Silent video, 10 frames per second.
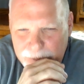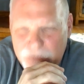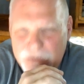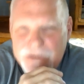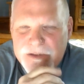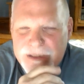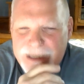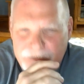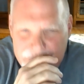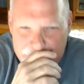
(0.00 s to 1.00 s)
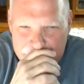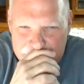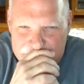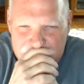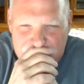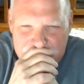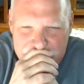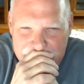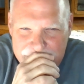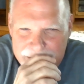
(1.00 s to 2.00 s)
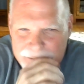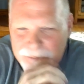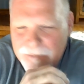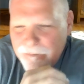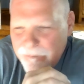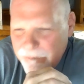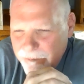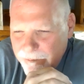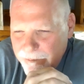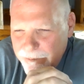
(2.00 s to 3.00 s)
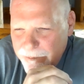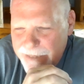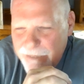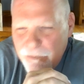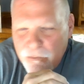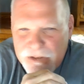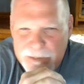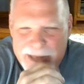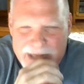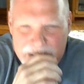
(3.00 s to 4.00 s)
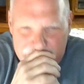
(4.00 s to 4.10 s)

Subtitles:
put yourself in a position that people respect